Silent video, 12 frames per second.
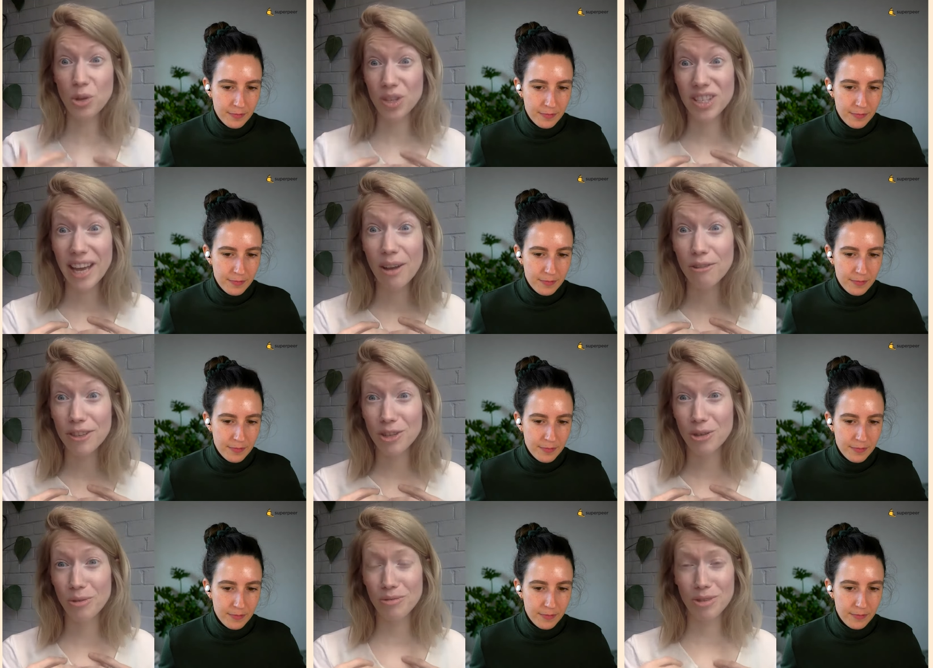Speaker 1: in yourself and
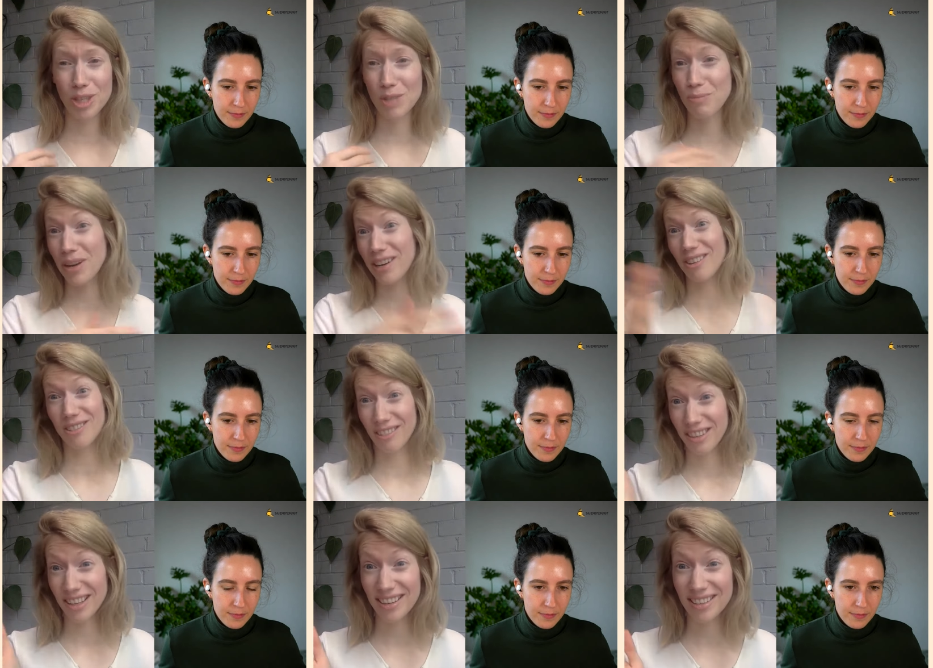not just spread it on
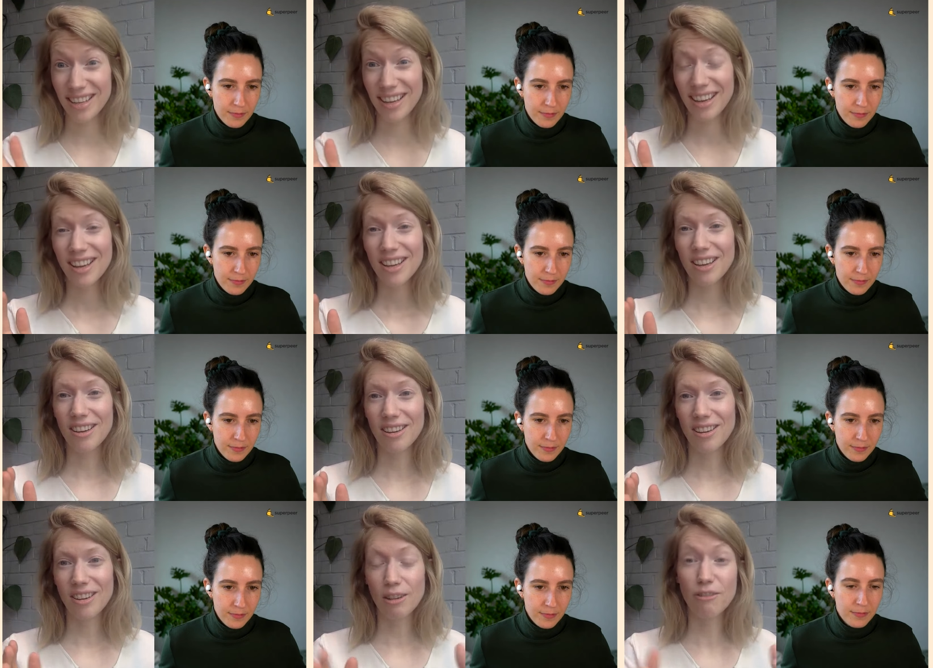things that
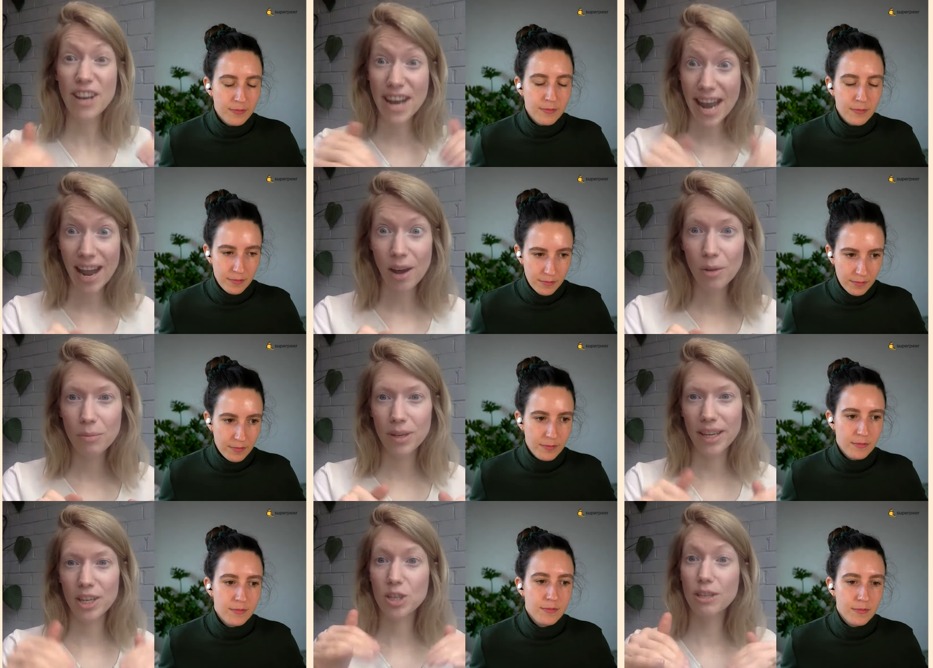uh, are for now, but
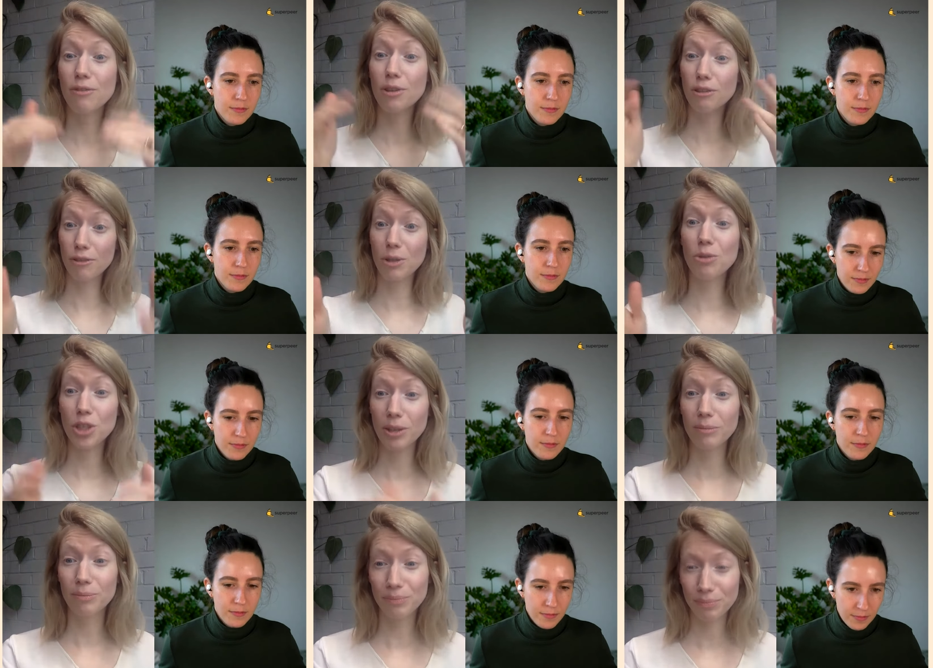actually for the future.
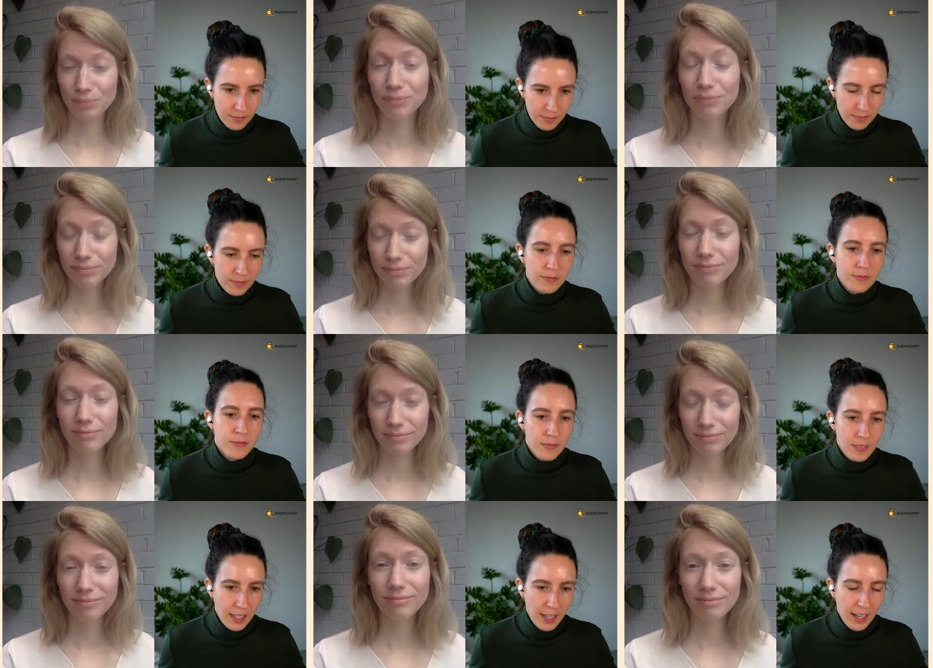
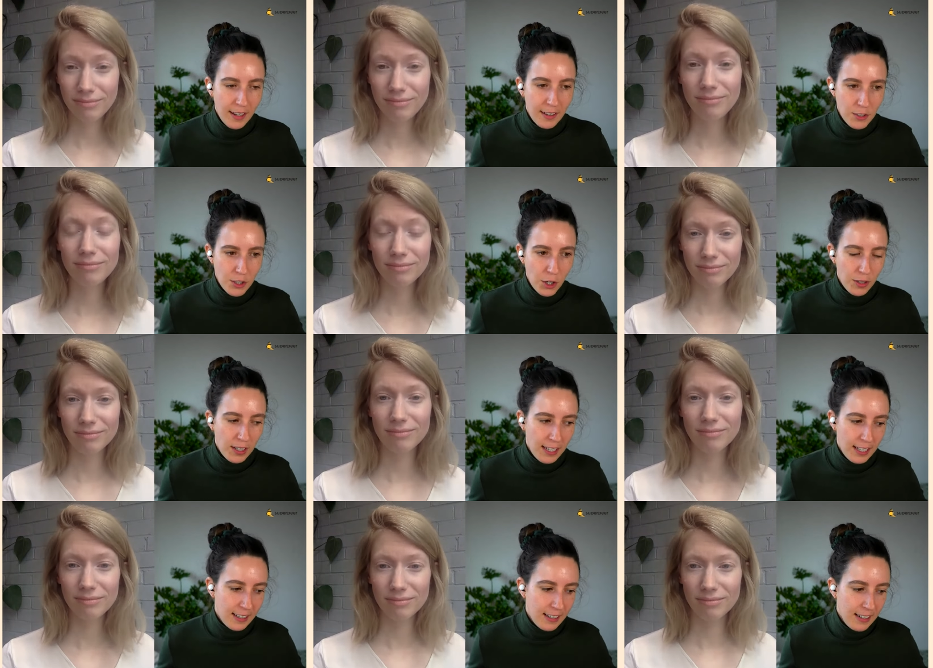
Speaker 2: Yeah,
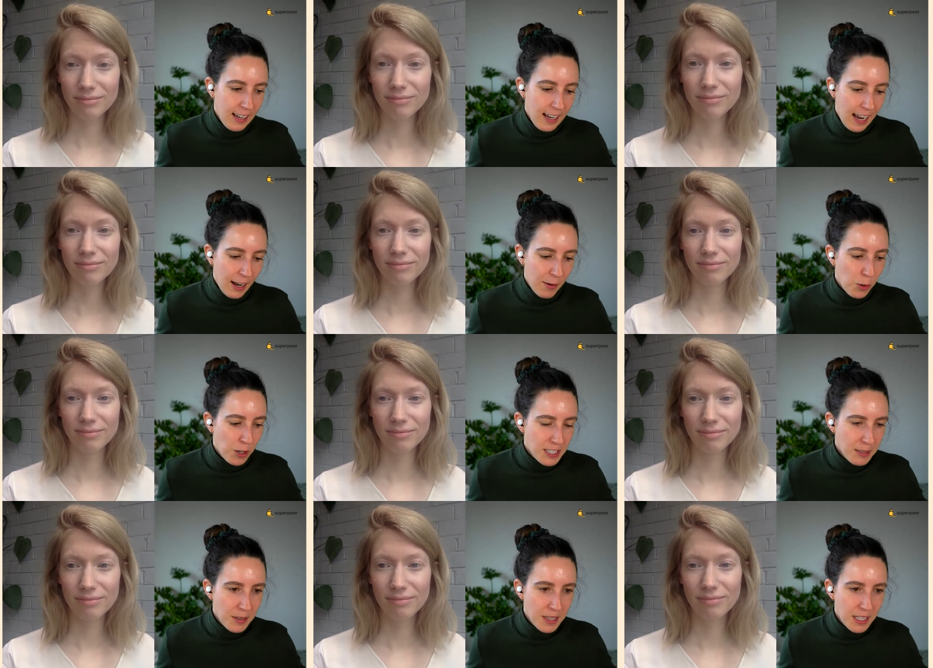totally. And what
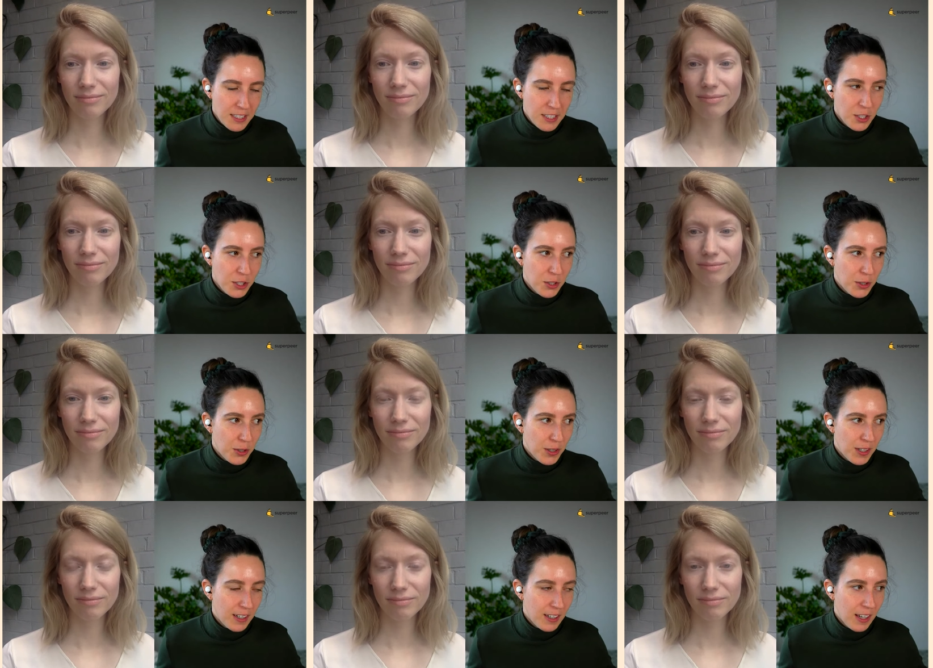are some things
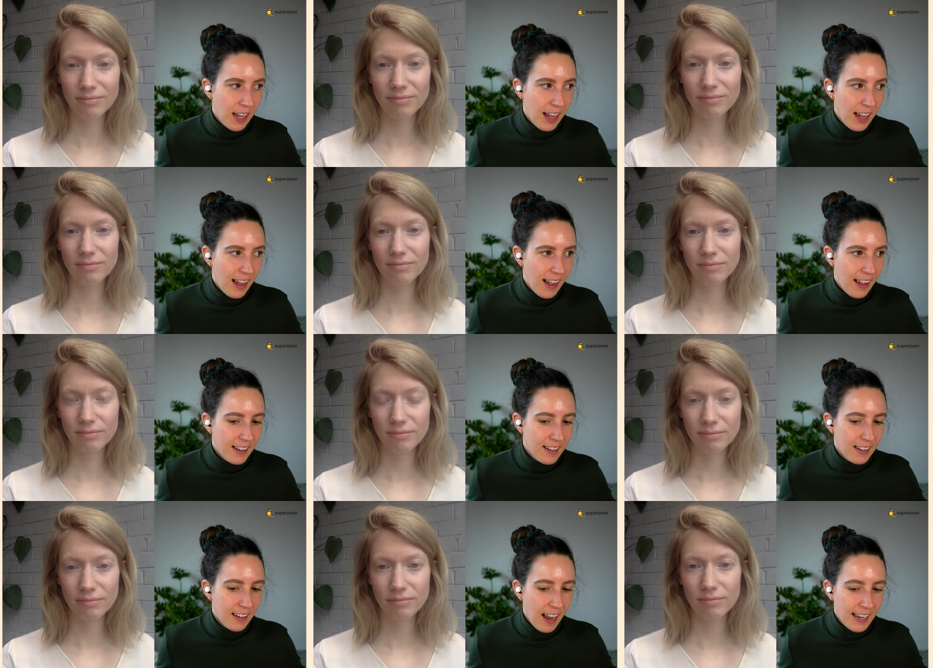to, uh,
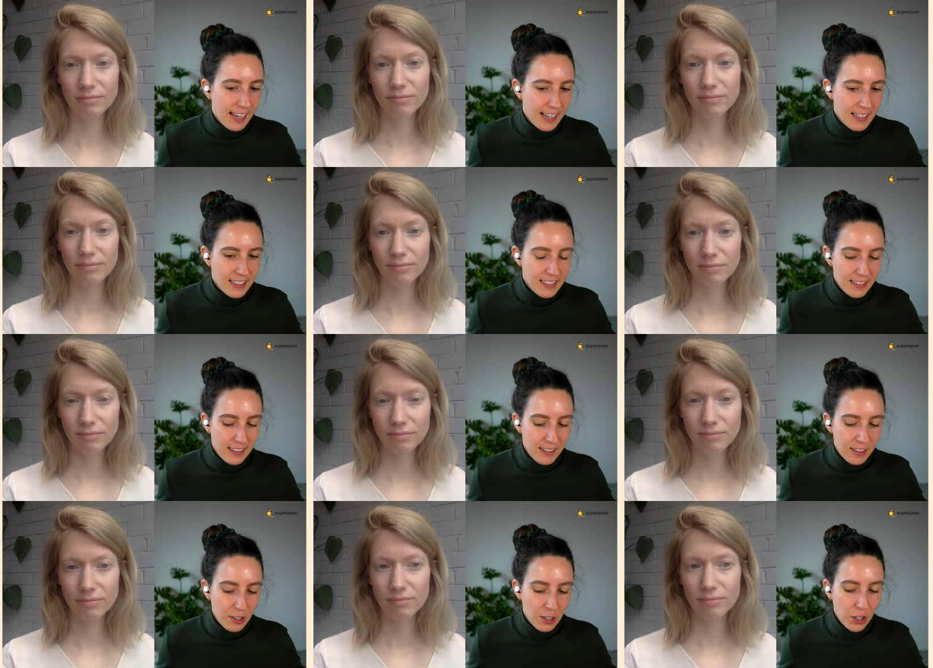I guess,
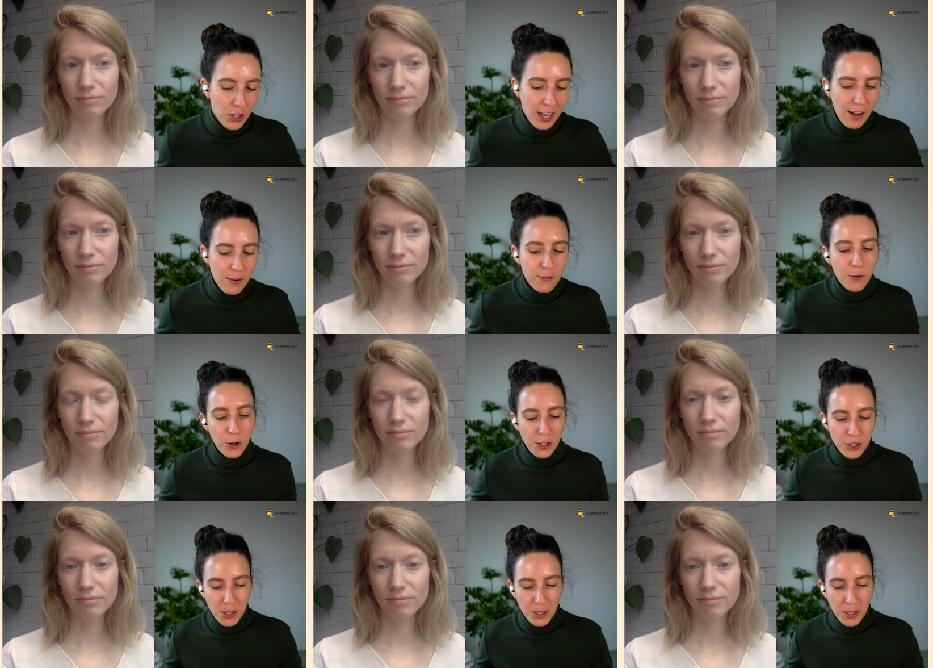look out for